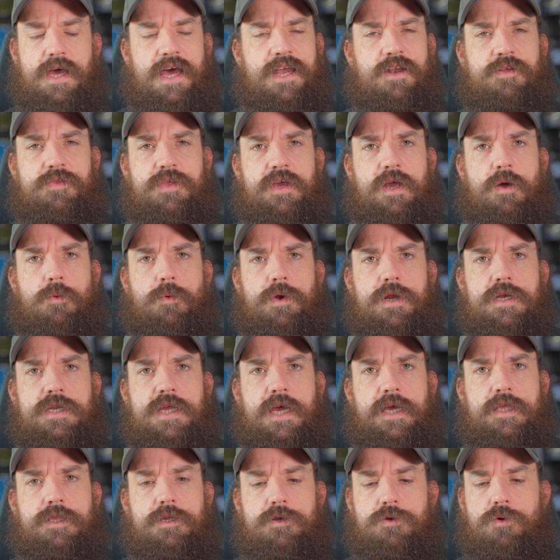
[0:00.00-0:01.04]
I don't think I want to
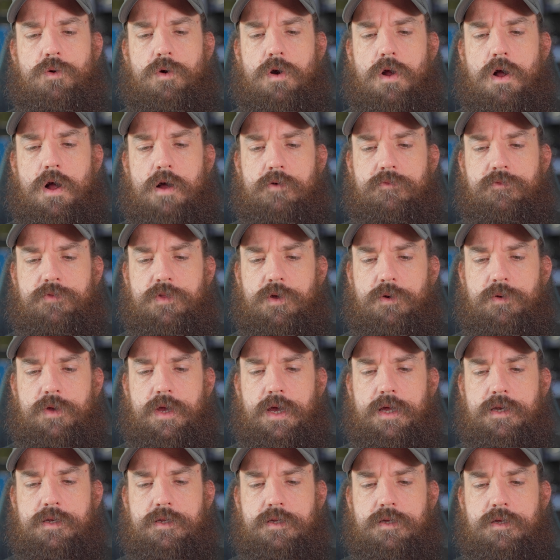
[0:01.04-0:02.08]
take the door off, though,
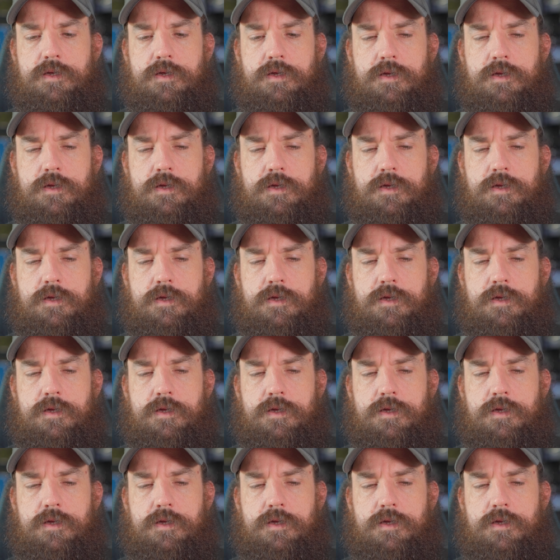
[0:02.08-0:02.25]
yet.